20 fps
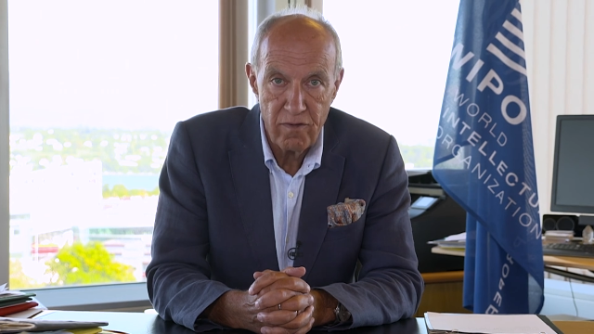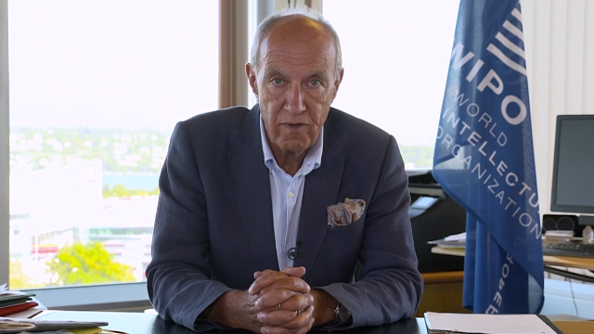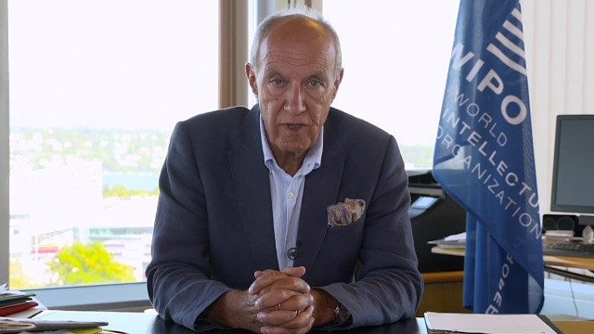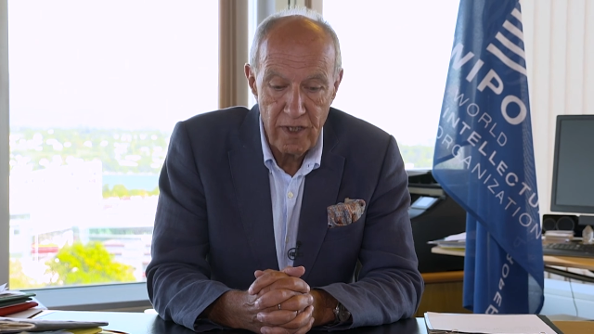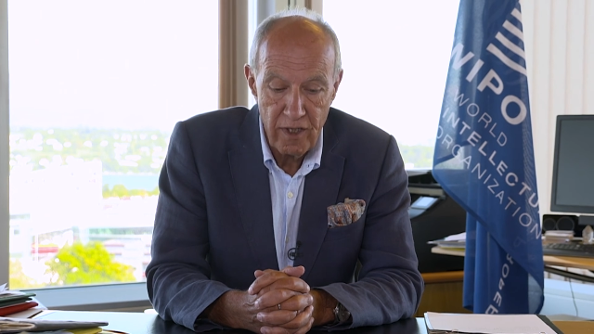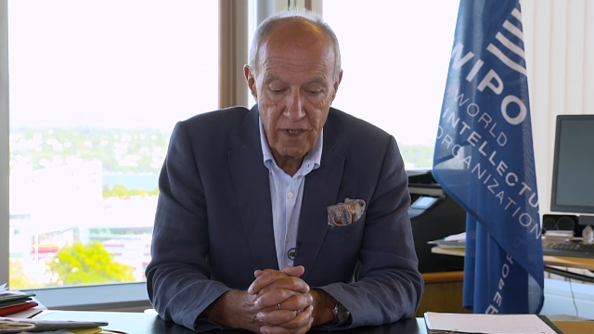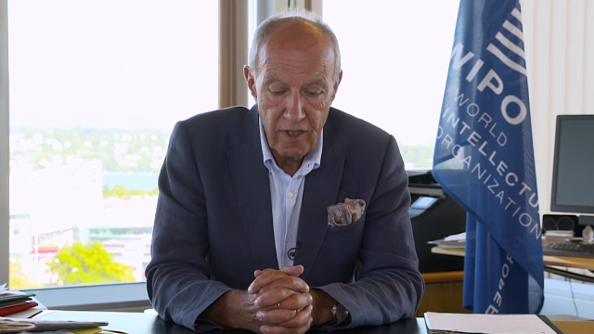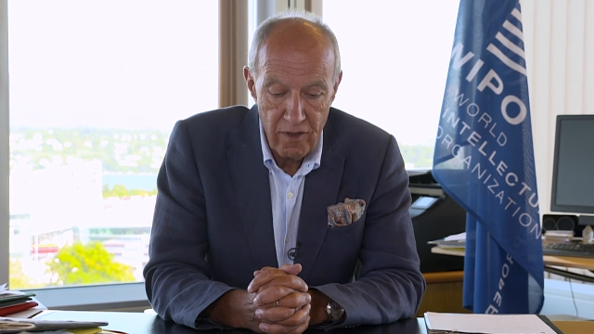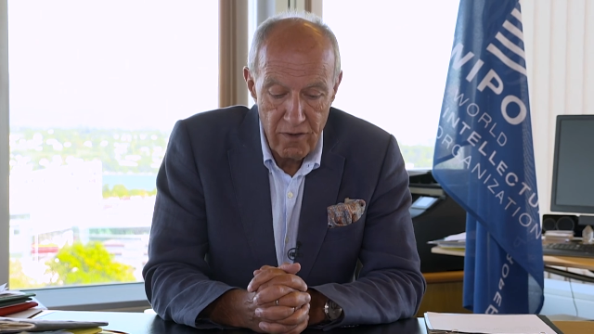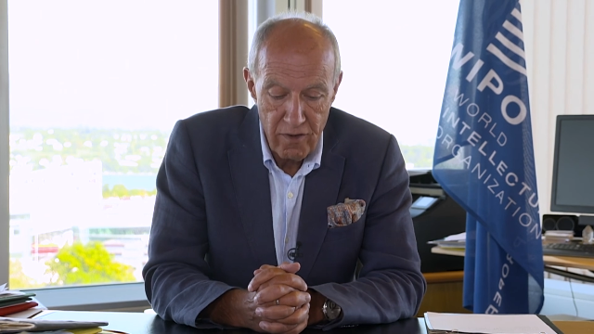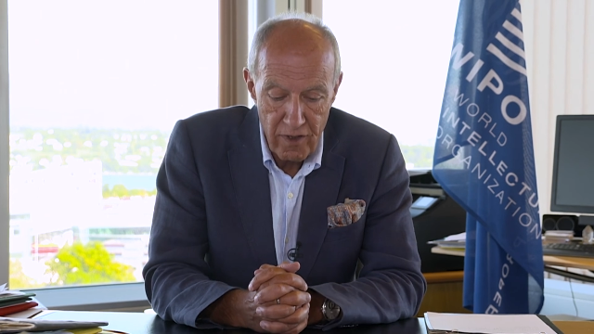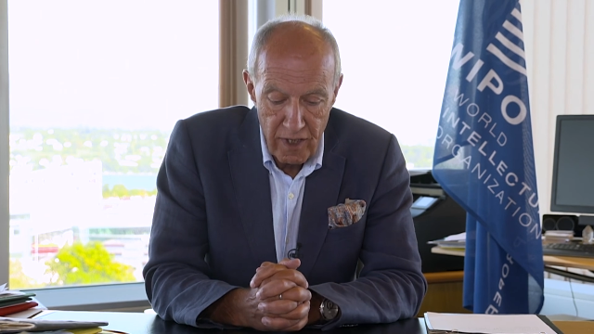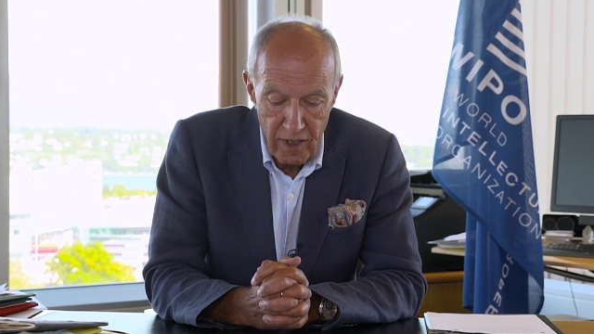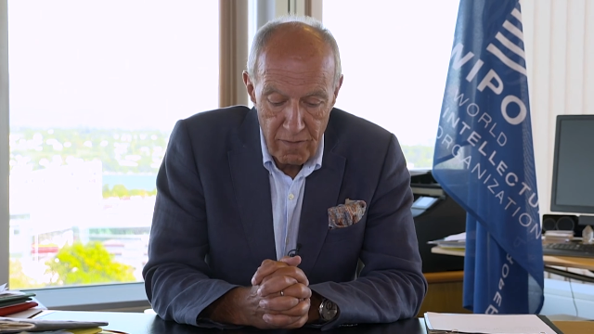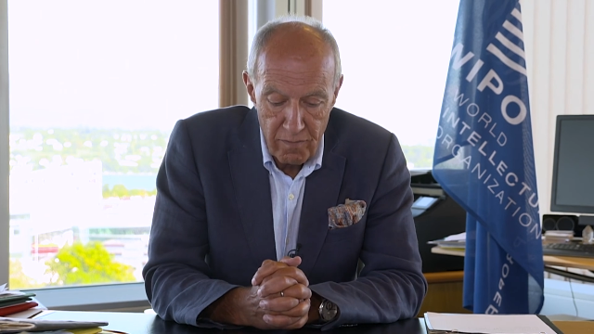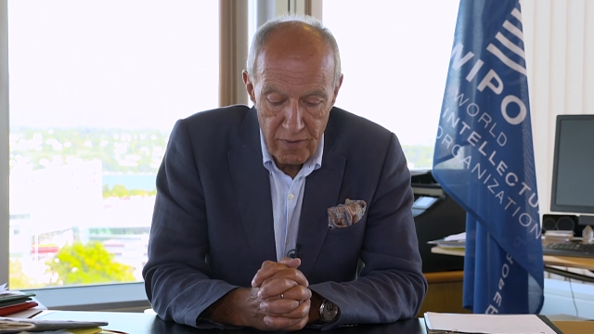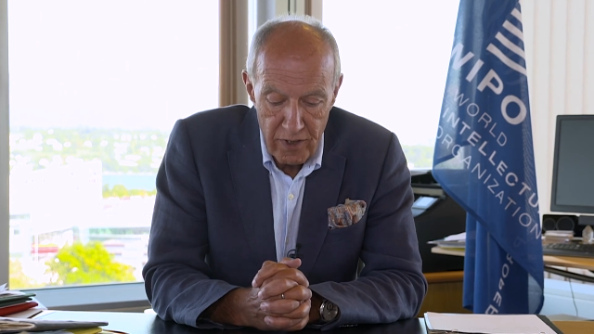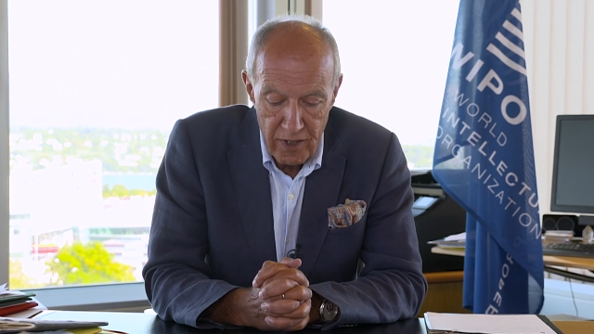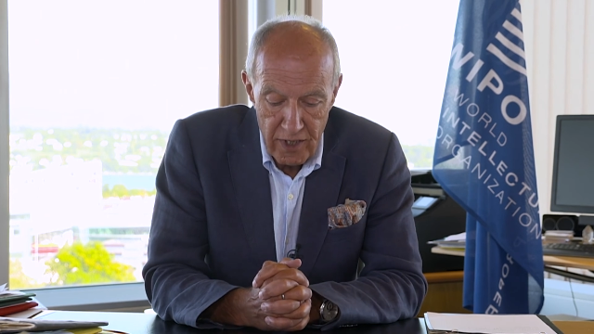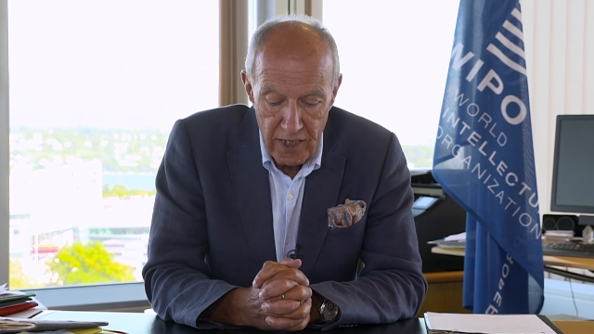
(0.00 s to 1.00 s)
India and,
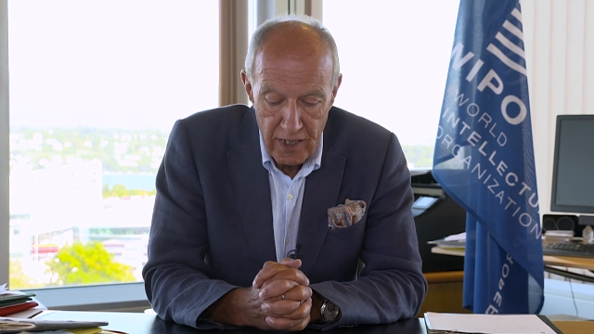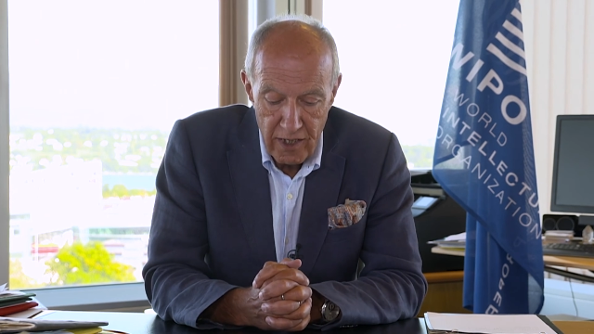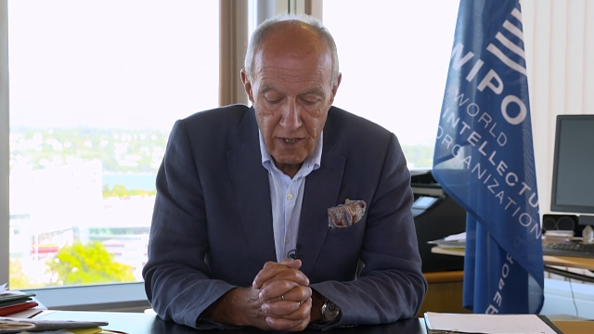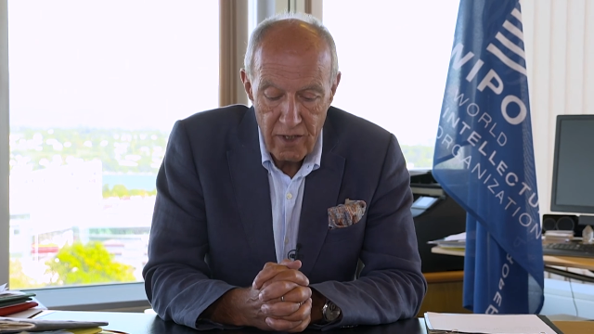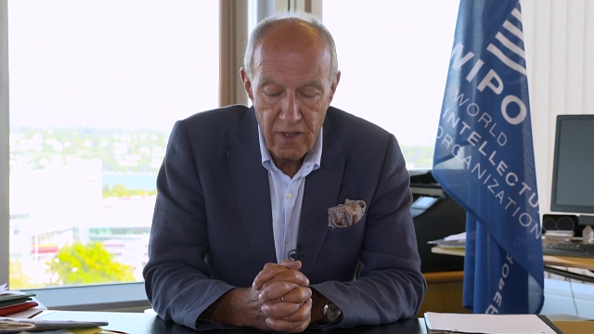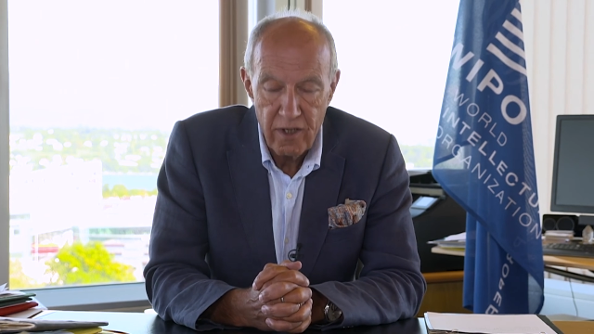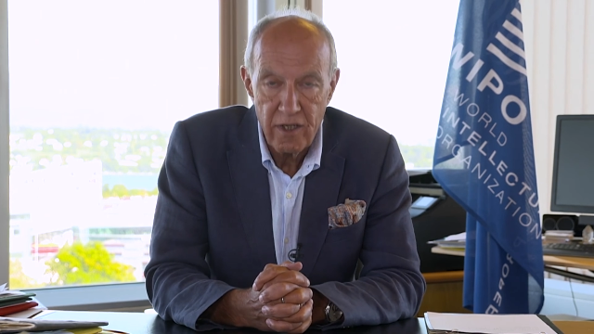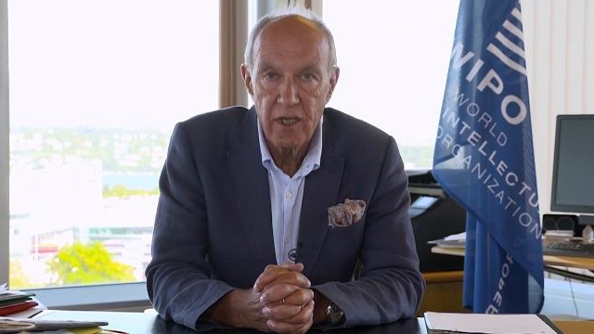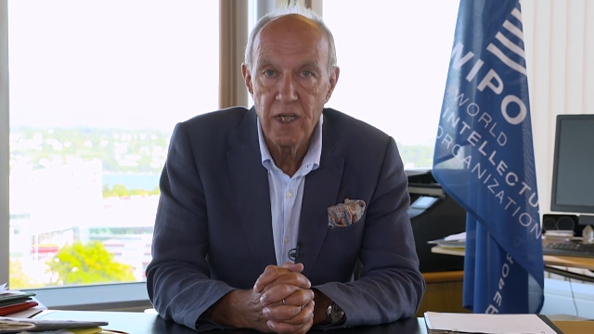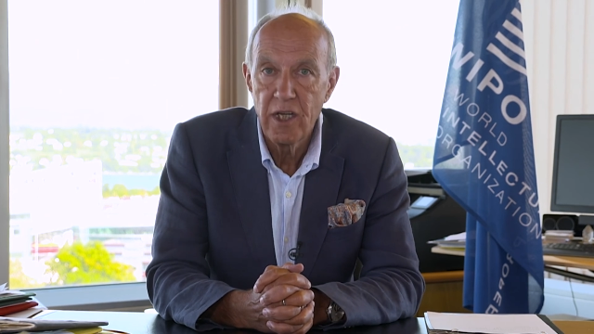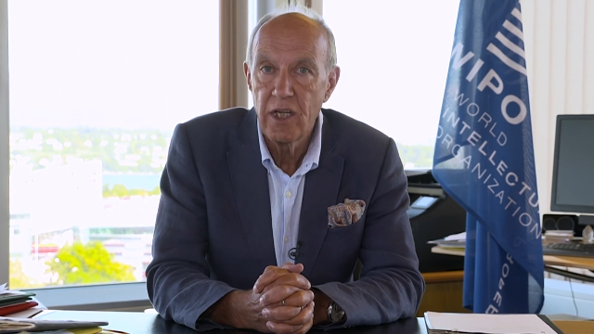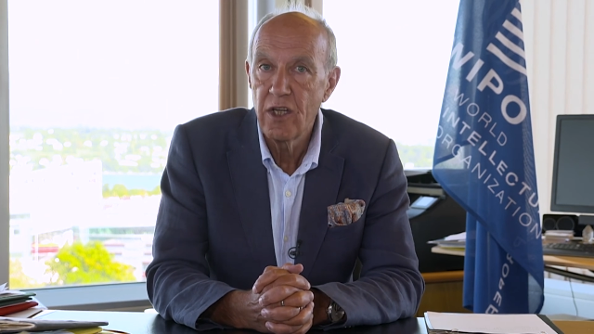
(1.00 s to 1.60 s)
in particular,